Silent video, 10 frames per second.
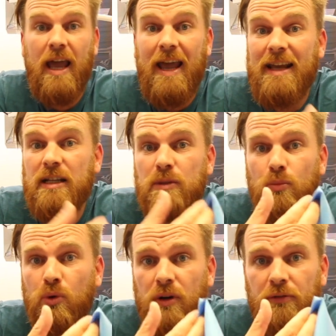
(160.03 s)
It's
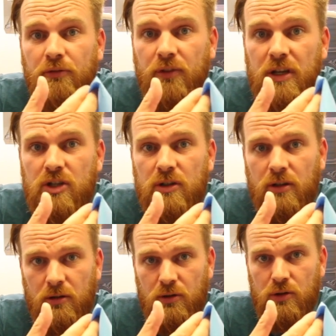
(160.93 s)
more
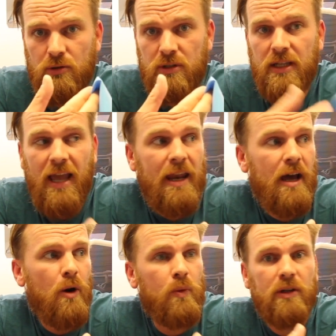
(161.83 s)
efficient to use it, and
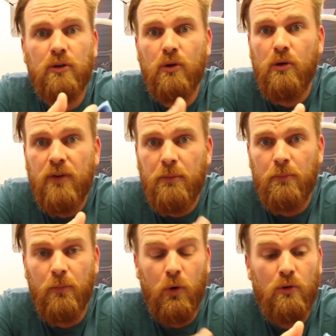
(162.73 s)
now with the
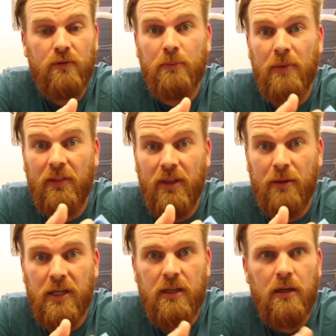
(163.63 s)
COVID
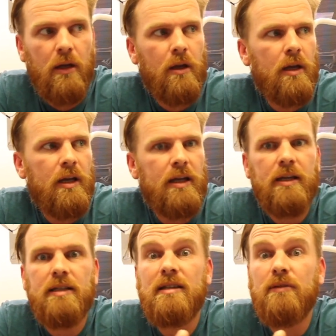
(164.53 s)
pandemic,
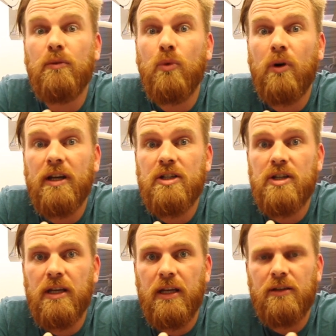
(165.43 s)
it's even more
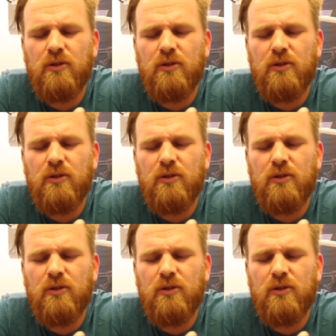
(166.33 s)
hygienic.